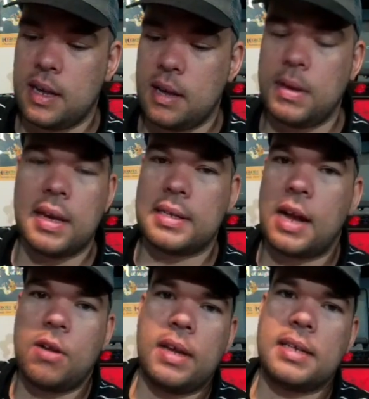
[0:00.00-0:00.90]
Because I
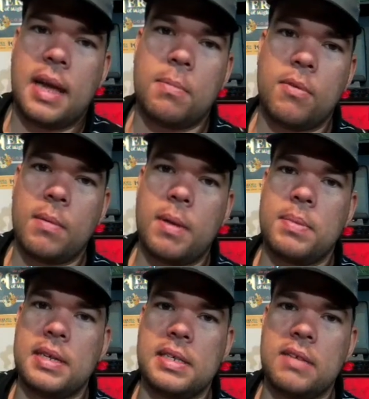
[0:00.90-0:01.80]
don't like to upgrade my
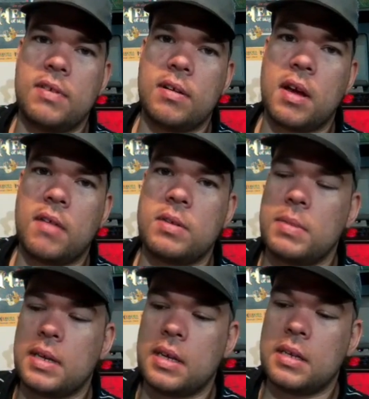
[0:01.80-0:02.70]
PC very often
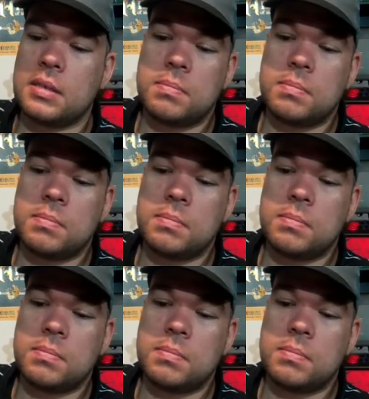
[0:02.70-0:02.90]
because